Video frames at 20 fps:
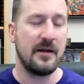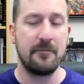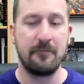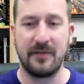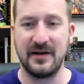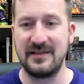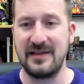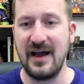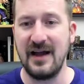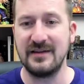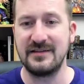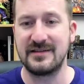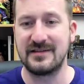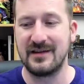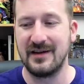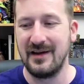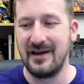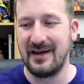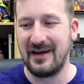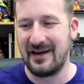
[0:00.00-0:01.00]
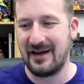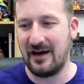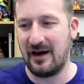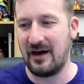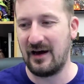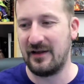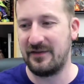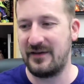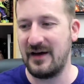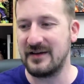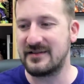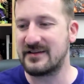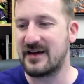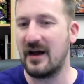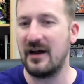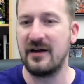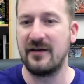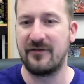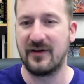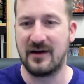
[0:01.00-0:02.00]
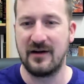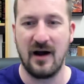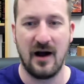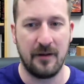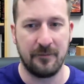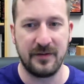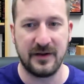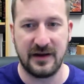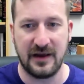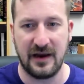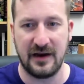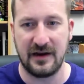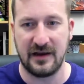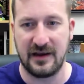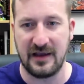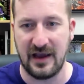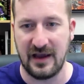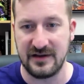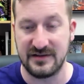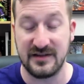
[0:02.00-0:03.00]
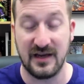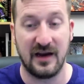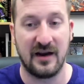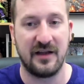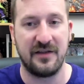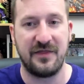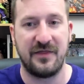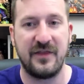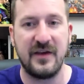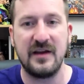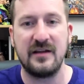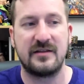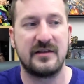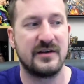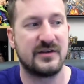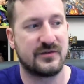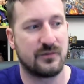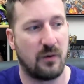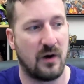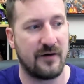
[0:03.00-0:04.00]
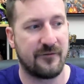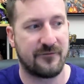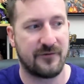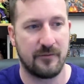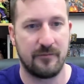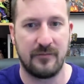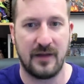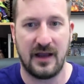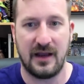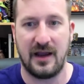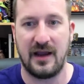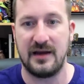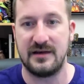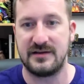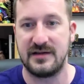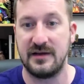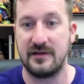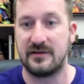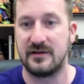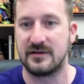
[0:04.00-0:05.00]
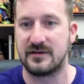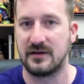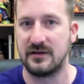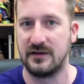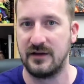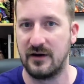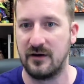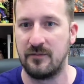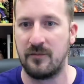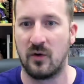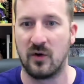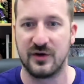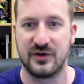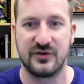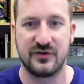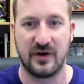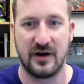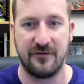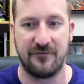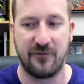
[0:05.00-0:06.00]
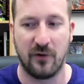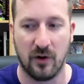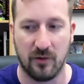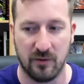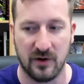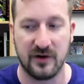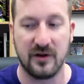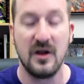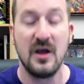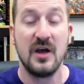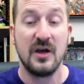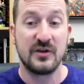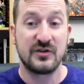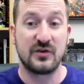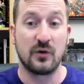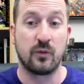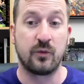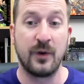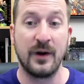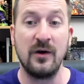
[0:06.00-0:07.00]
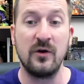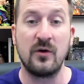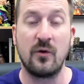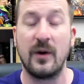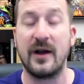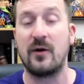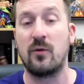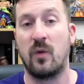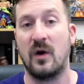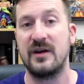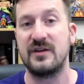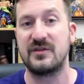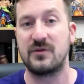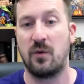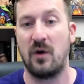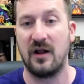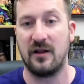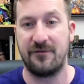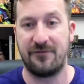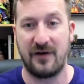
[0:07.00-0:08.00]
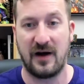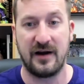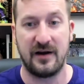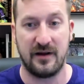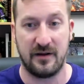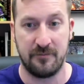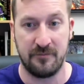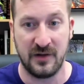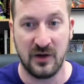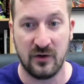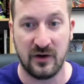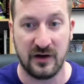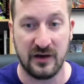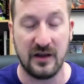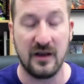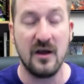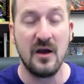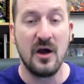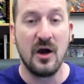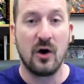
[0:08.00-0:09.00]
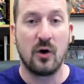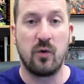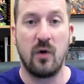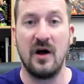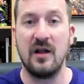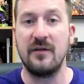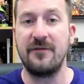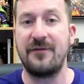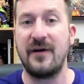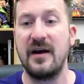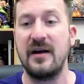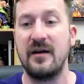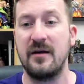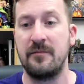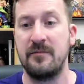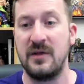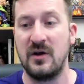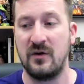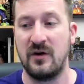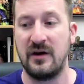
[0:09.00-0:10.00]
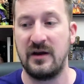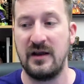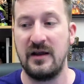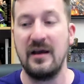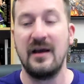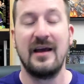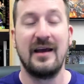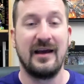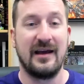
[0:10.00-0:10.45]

But that's kind of a complicated case, and I think this one from May 18th is a little more straightforward. So real quick, what is qualified immunity? Qualified immunity,